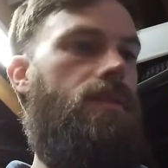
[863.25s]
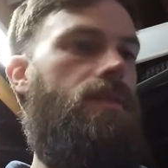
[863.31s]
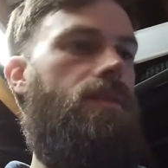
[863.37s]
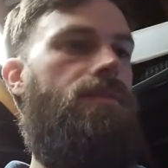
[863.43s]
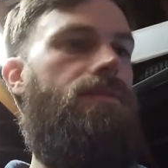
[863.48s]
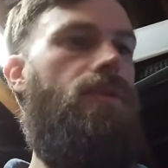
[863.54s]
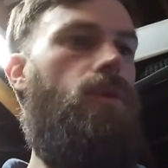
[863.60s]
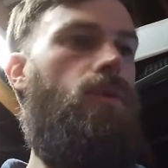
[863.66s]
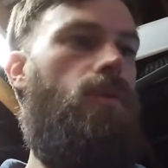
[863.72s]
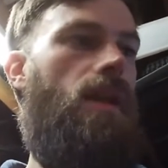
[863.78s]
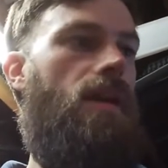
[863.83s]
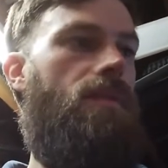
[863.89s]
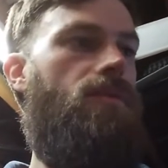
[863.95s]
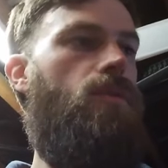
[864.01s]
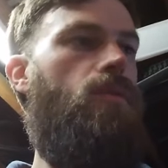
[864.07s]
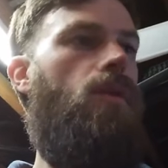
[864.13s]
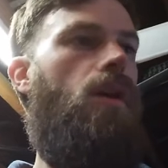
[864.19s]
The fuel
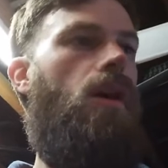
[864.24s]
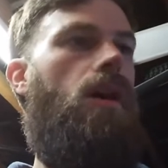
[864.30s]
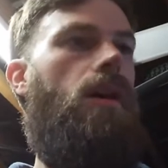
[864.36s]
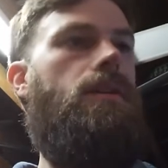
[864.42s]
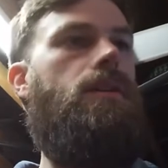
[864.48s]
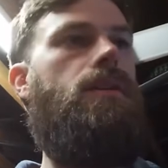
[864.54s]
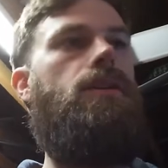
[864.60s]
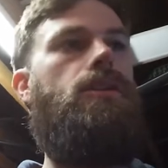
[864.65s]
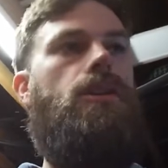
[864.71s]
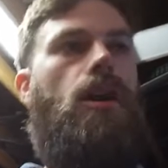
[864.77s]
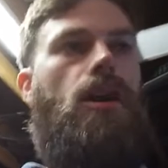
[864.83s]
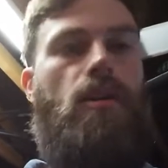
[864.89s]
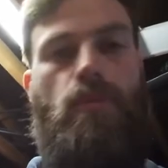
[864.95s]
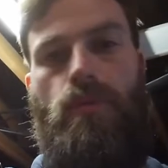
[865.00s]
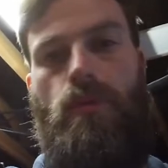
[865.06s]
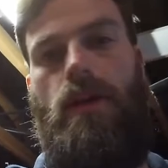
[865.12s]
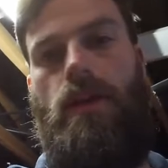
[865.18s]
level I can
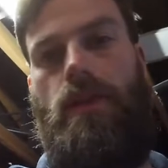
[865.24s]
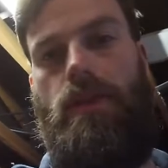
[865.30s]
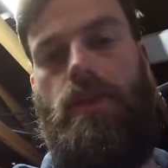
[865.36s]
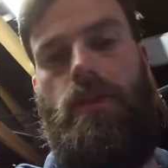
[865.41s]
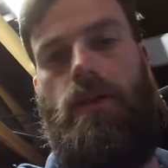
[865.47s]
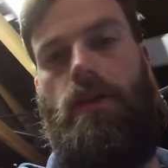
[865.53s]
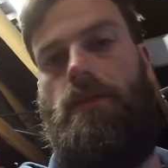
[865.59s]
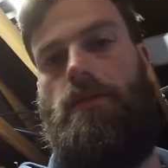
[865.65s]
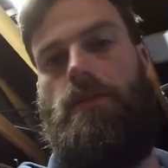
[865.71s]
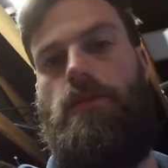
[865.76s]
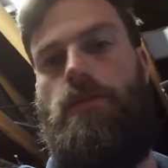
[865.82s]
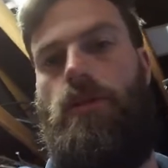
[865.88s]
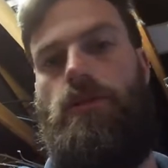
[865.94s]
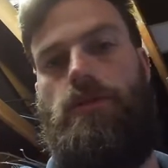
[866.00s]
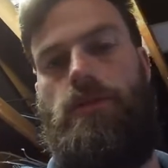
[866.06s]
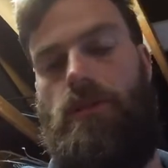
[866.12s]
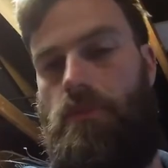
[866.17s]
cope with. I
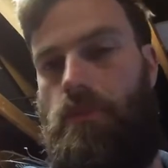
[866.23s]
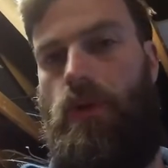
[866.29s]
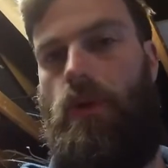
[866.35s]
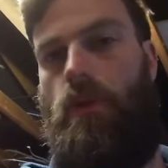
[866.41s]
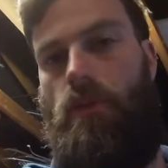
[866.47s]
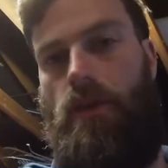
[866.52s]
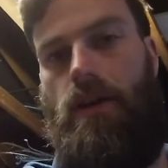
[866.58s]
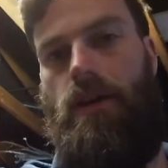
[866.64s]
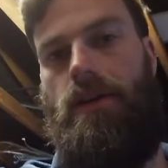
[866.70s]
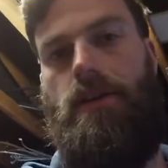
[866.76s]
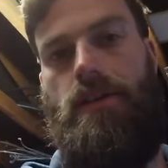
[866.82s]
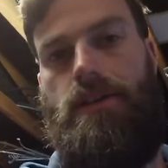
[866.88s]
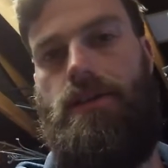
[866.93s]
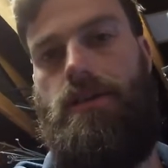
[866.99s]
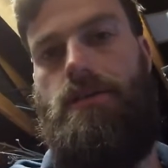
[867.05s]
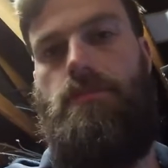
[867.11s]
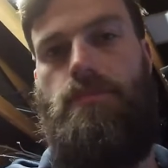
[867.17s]
got to the point where I could
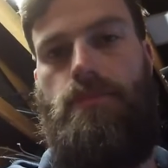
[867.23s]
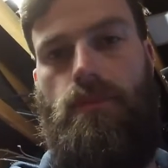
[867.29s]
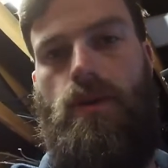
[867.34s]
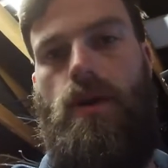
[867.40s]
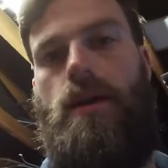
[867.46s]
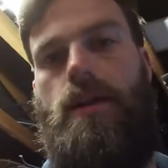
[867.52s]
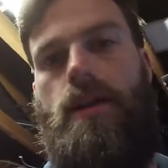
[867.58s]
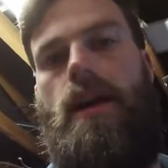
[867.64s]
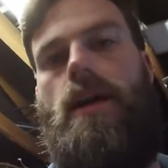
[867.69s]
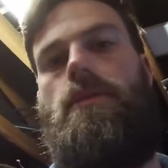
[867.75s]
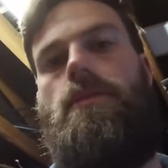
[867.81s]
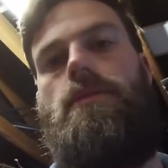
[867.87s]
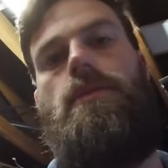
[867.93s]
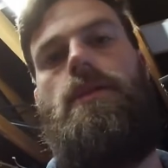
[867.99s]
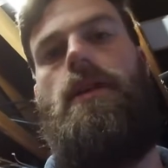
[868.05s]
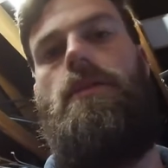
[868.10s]
work out,